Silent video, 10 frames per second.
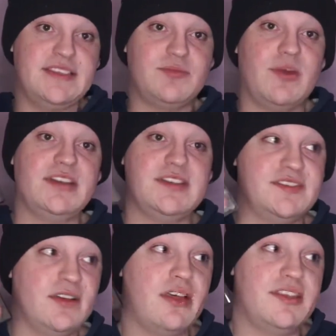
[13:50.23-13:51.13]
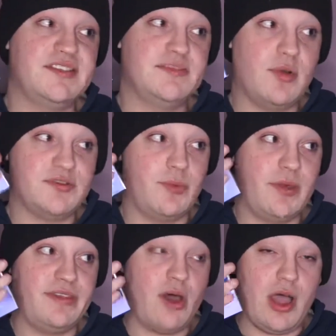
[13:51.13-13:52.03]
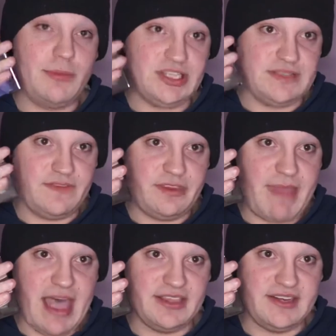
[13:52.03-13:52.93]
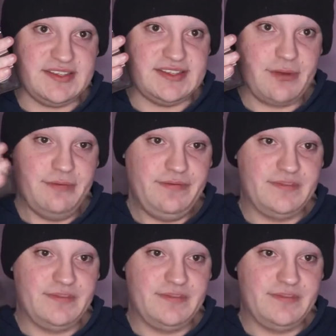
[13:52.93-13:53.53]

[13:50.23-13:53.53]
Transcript: This wasn't worth the hype just for the palette itself.